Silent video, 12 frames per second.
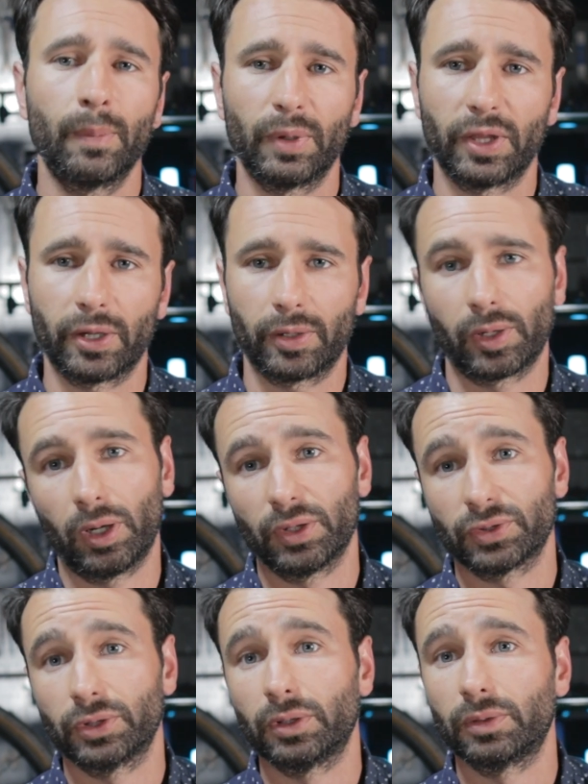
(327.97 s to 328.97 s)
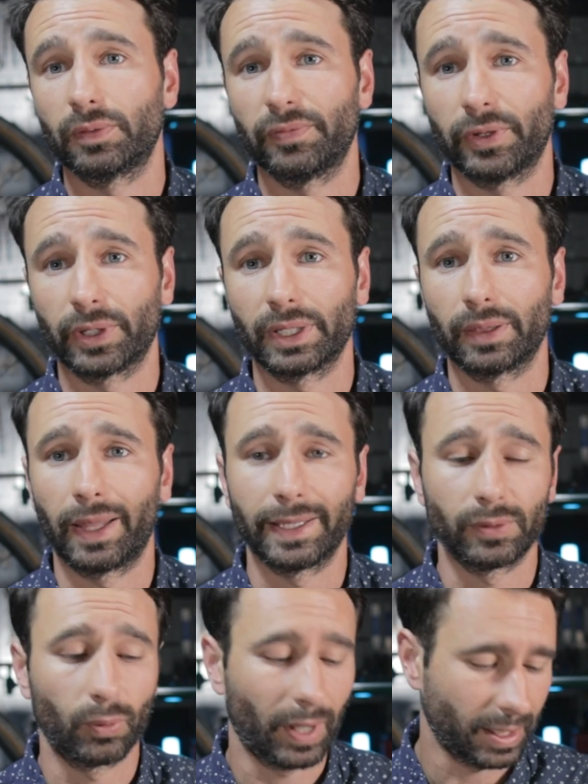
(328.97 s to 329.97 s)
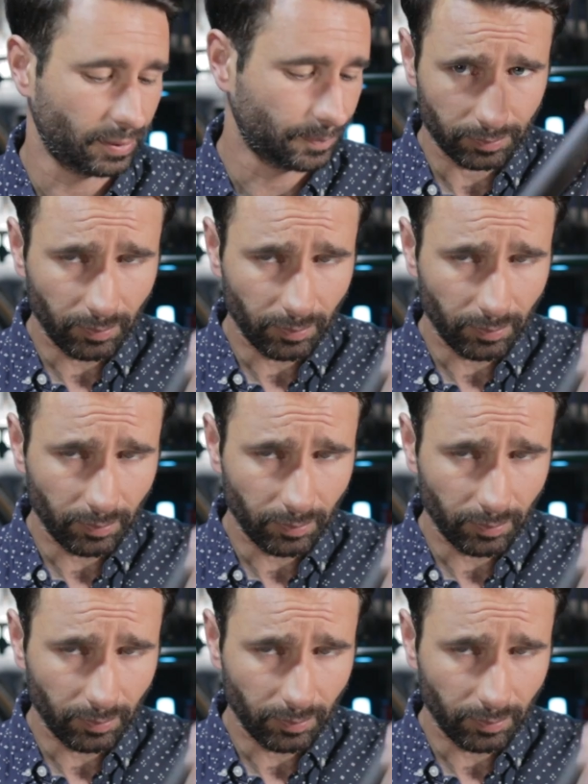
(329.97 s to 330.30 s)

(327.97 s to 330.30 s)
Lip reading: but they are also very lightweight.